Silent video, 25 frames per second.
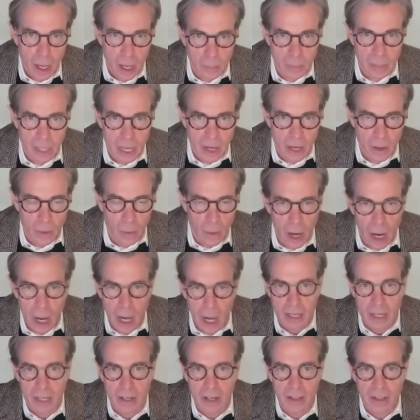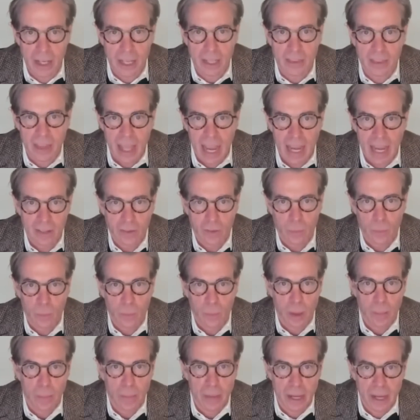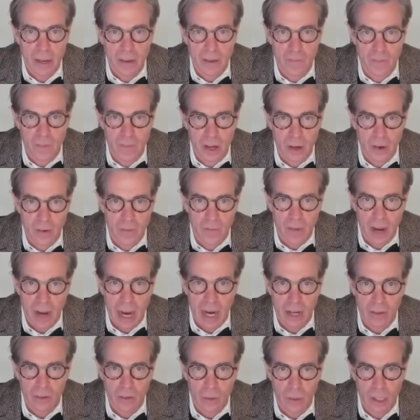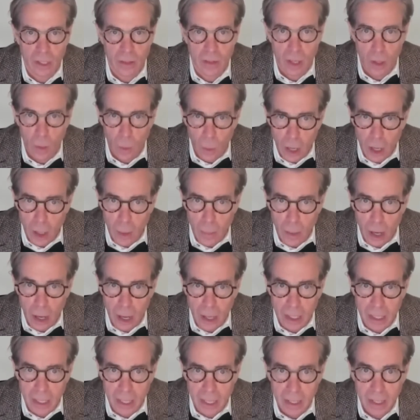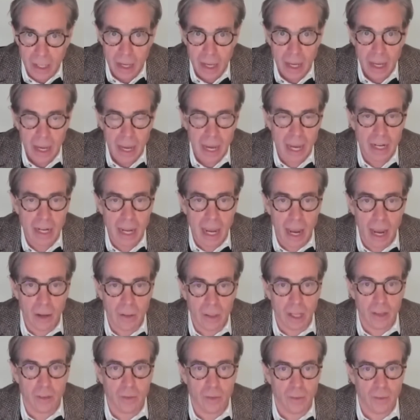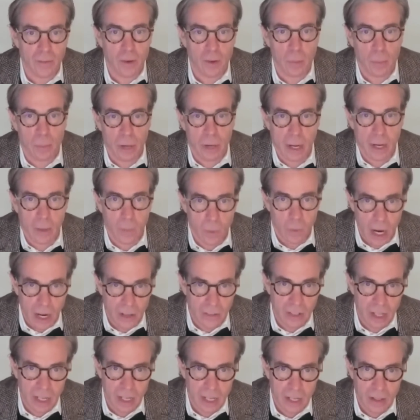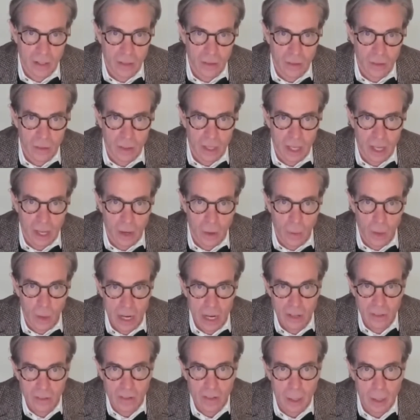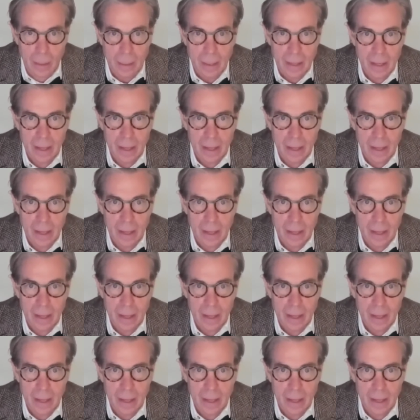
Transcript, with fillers: later on. And I think that's the big fear factor in the oil market. And now, unless if you bring Russia into the equation,